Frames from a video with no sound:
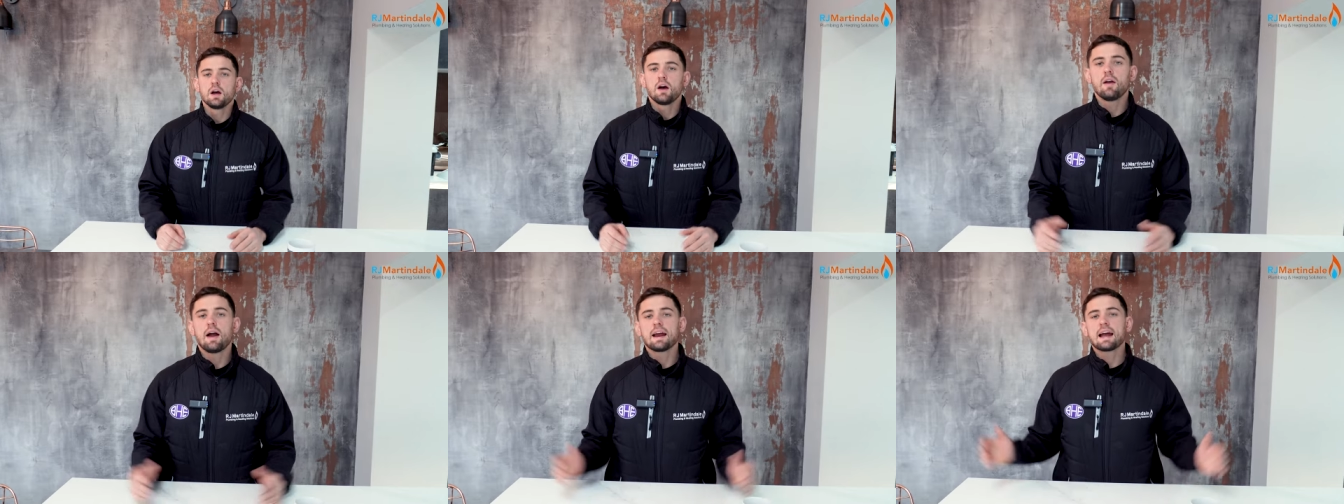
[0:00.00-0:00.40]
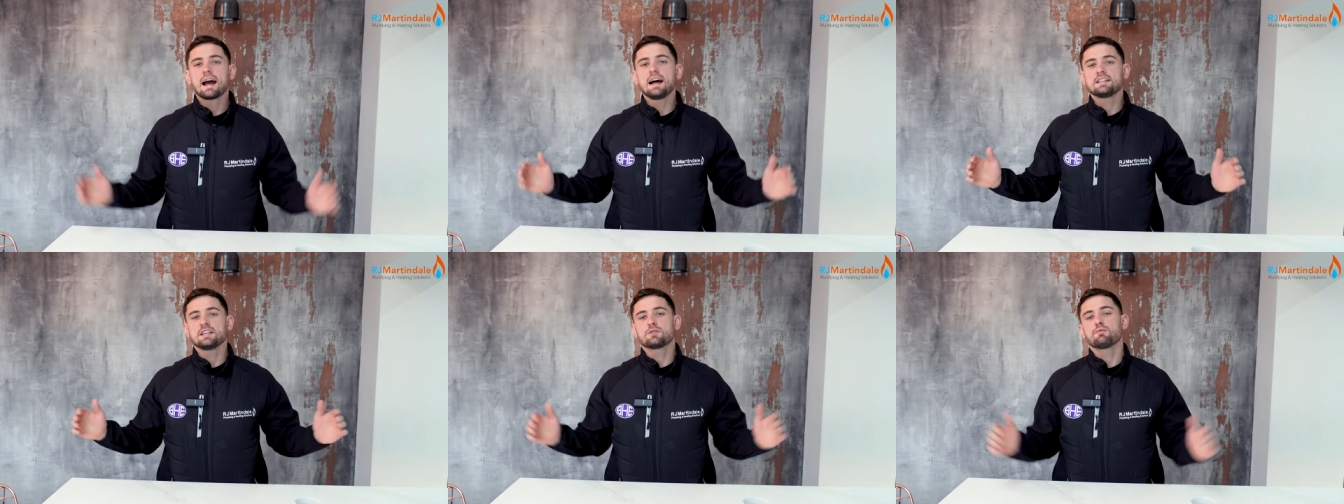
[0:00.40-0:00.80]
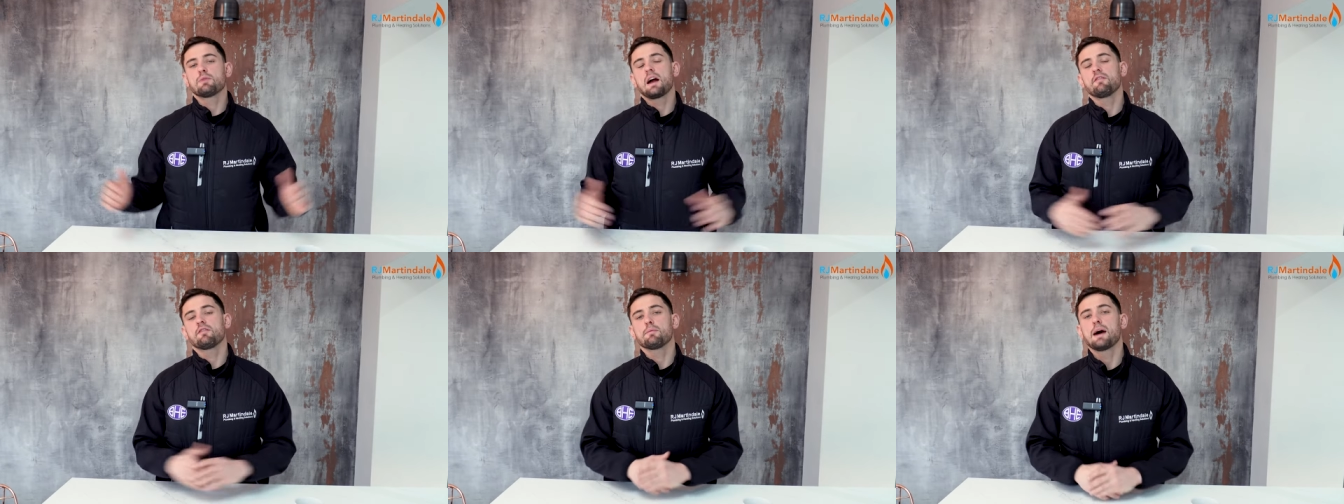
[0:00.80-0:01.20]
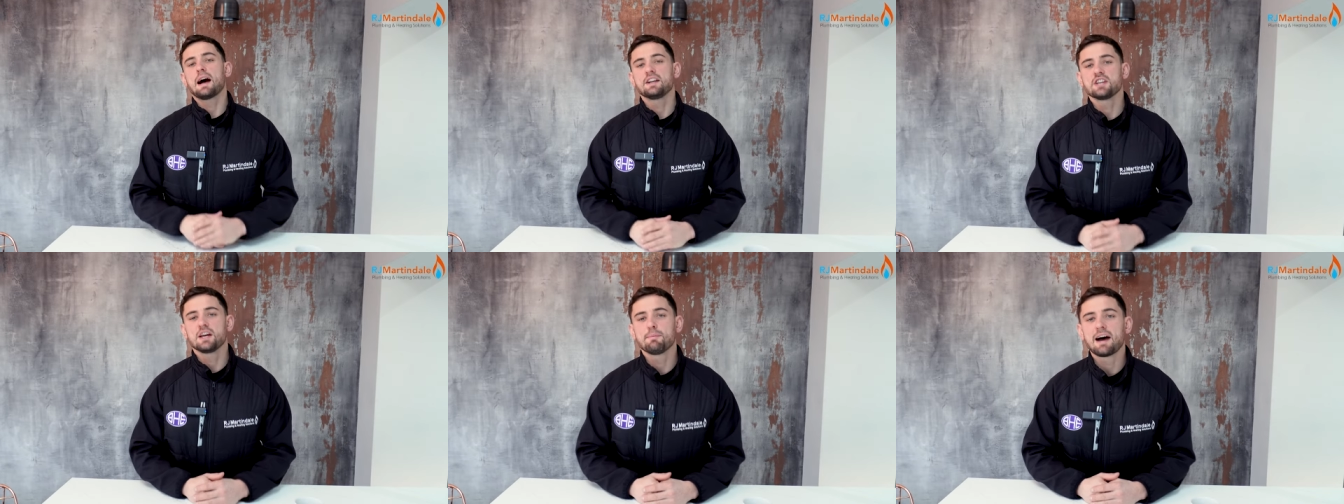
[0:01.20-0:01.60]
Alright guys, it's Ryan from
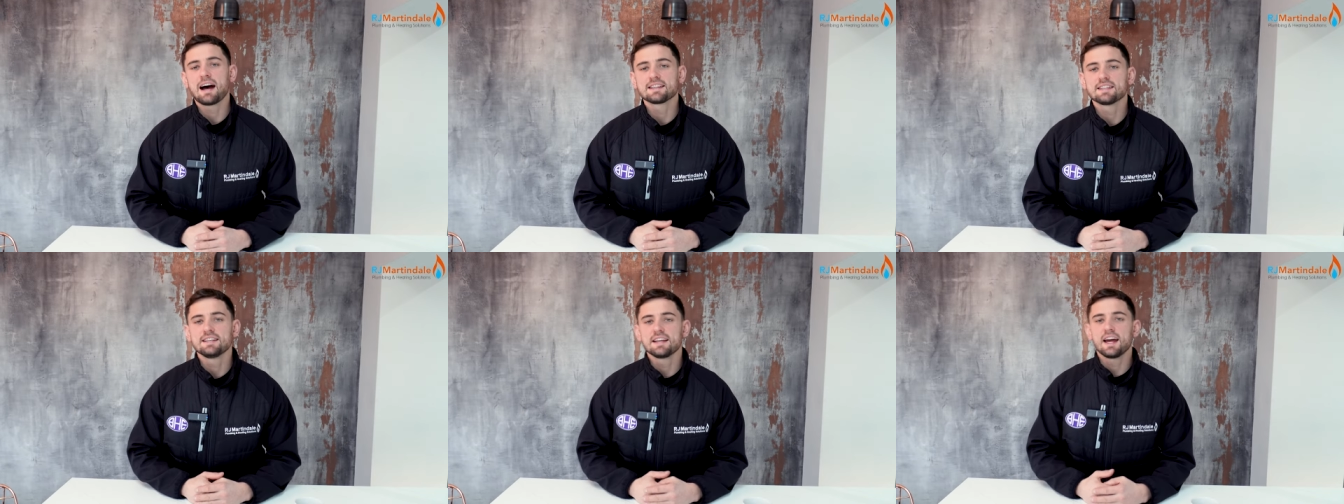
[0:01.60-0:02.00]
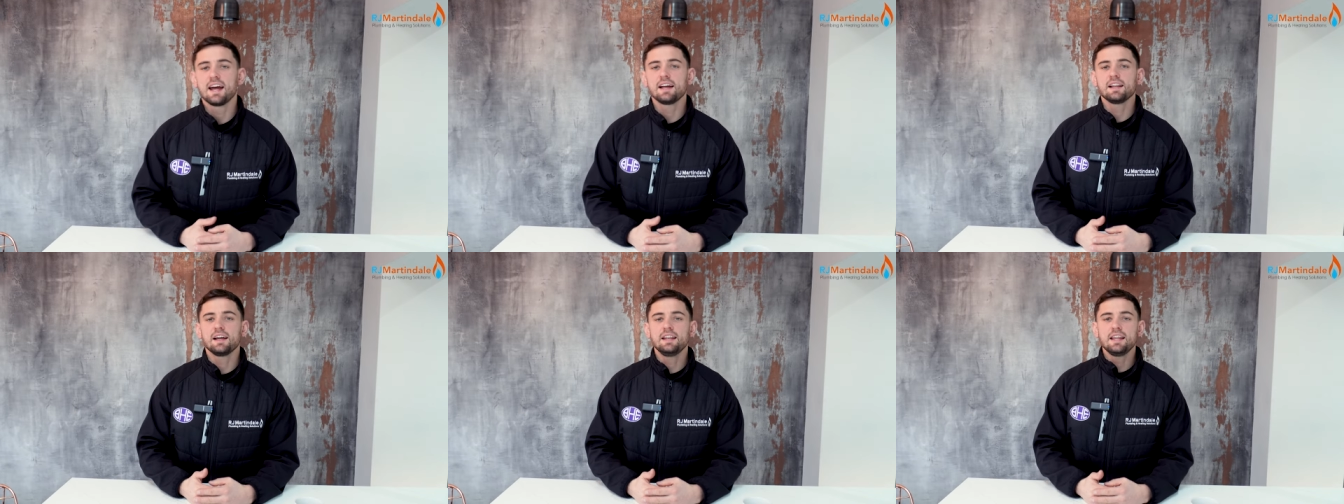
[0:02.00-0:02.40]
R J Martindale,